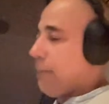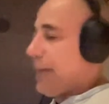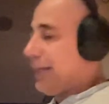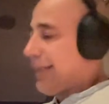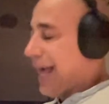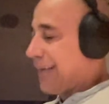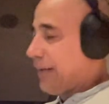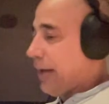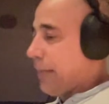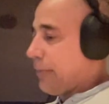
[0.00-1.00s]

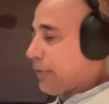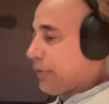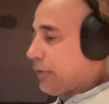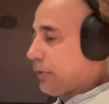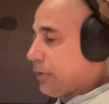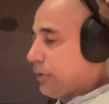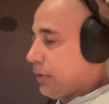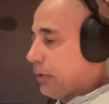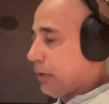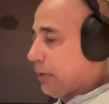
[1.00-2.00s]
beta-lactams
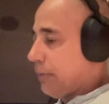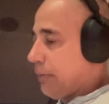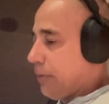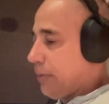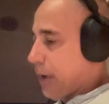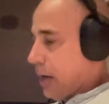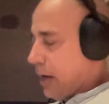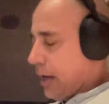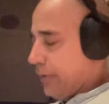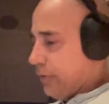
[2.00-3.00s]

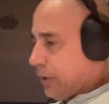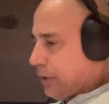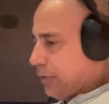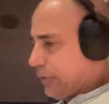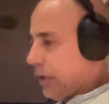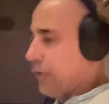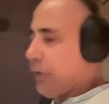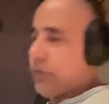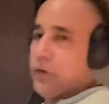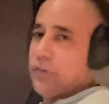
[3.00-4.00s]
as a result. So
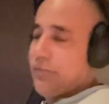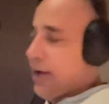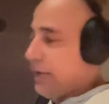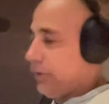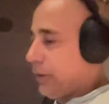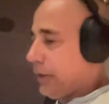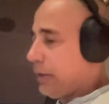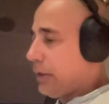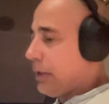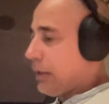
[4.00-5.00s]
they started cefazolin.
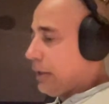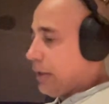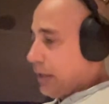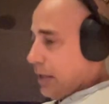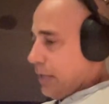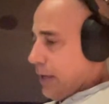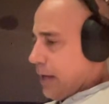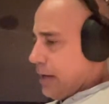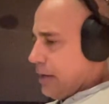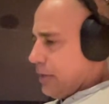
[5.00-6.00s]

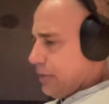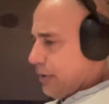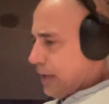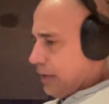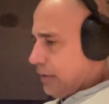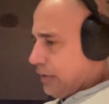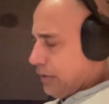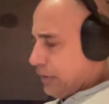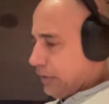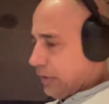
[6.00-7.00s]
Then days
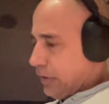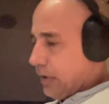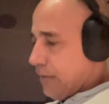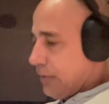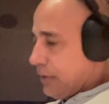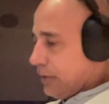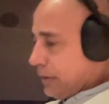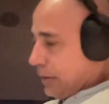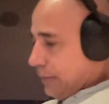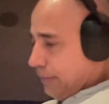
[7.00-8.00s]
6 and 7,
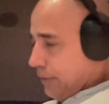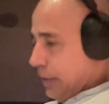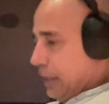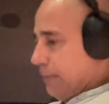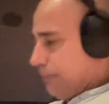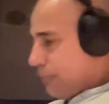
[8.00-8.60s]
the